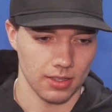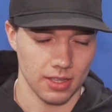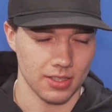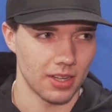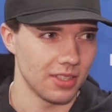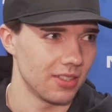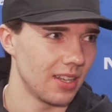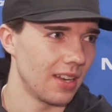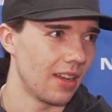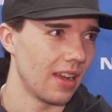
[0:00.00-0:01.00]
That's hard to
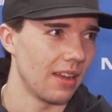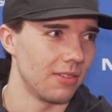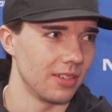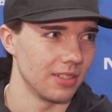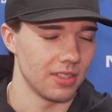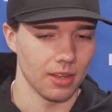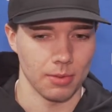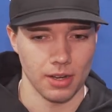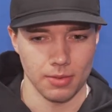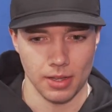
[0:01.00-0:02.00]
say now. I haven't really think
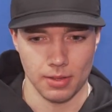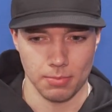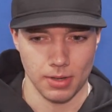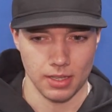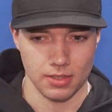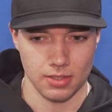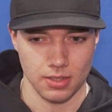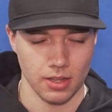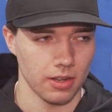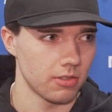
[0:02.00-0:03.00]
about it yet, but it's
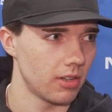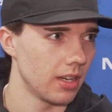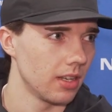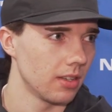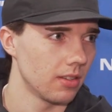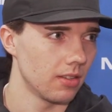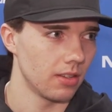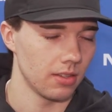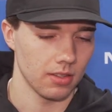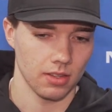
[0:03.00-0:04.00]
a lot of training. You
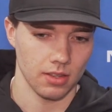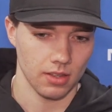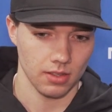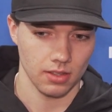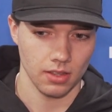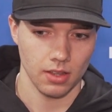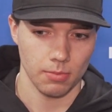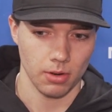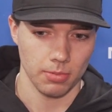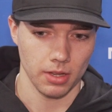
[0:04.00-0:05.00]
know, yeah.
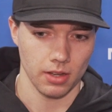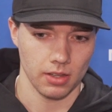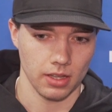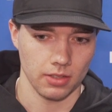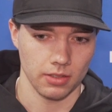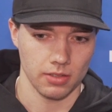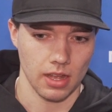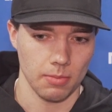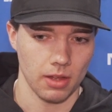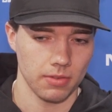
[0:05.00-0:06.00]
Probably going to take a little
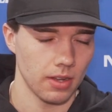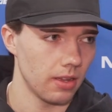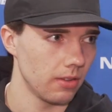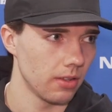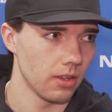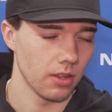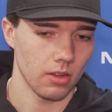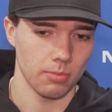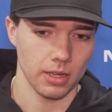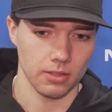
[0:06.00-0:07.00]
time off now.
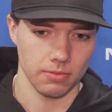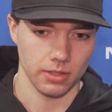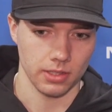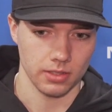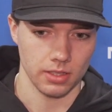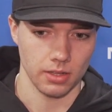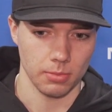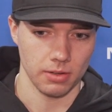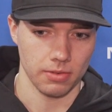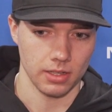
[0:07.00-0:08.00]
Go back to Ville and see all
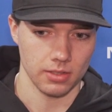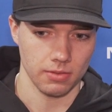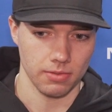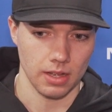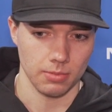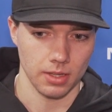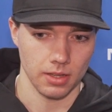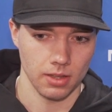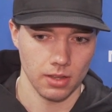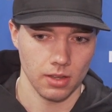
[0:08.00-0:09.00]
my friends and family.
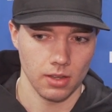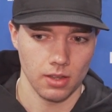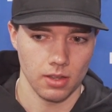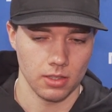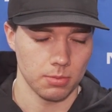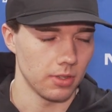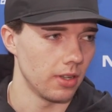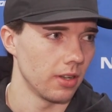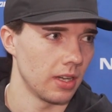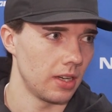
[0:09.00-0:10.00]
It's been a
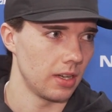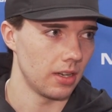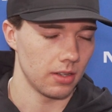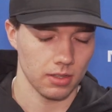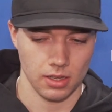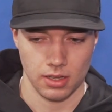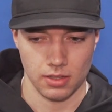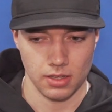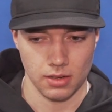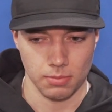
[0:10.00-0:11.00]
long year here.
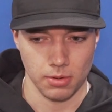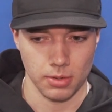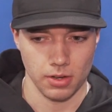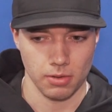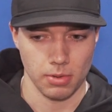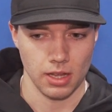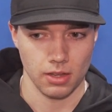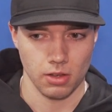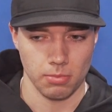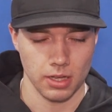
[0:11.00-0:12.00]
Then I'm probably gonna
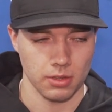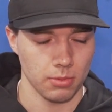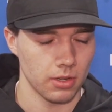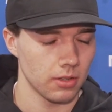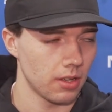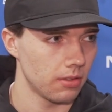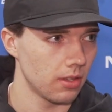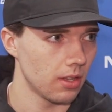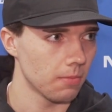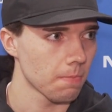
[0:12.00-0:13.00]
go back to work after
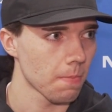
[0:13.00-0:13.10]
that.